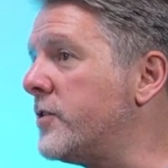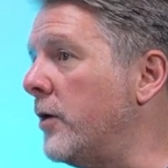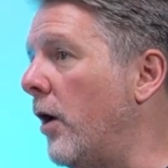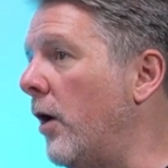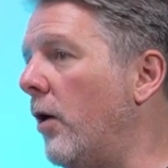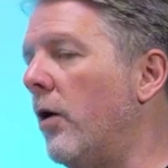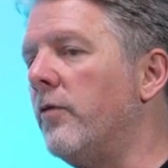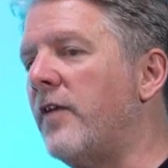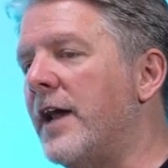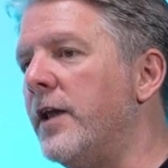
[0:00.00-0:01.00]
and our
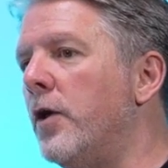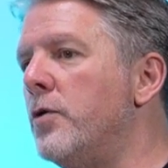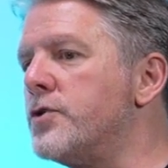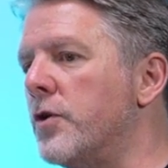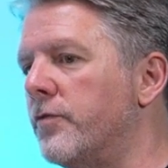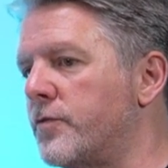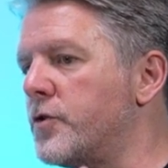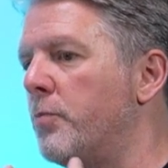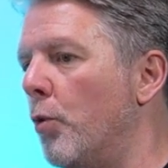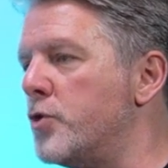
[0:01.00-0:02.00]
values of
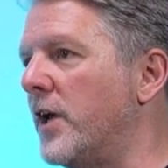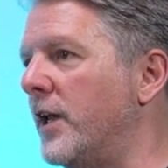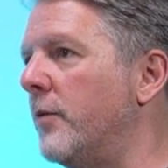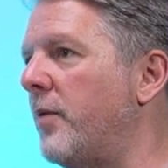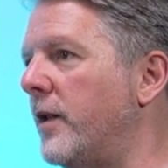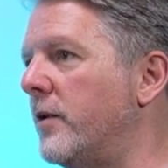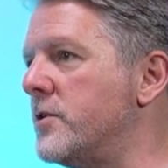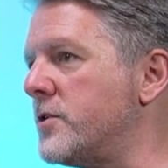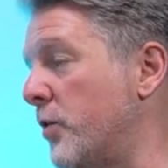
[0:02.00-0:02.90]
supporting independence,